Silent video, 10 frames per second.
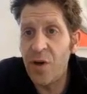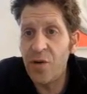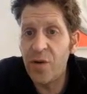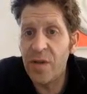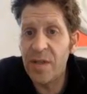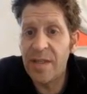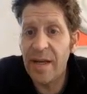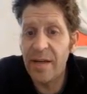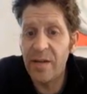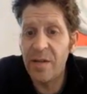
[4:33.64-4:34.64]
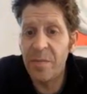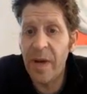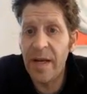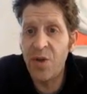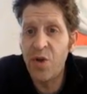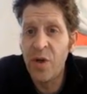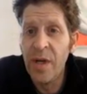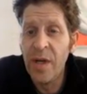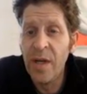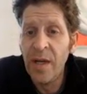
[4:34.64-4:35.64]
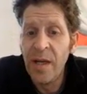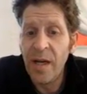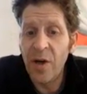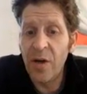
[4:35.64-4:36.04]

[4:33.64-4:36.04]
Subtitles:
showed you the sales page. It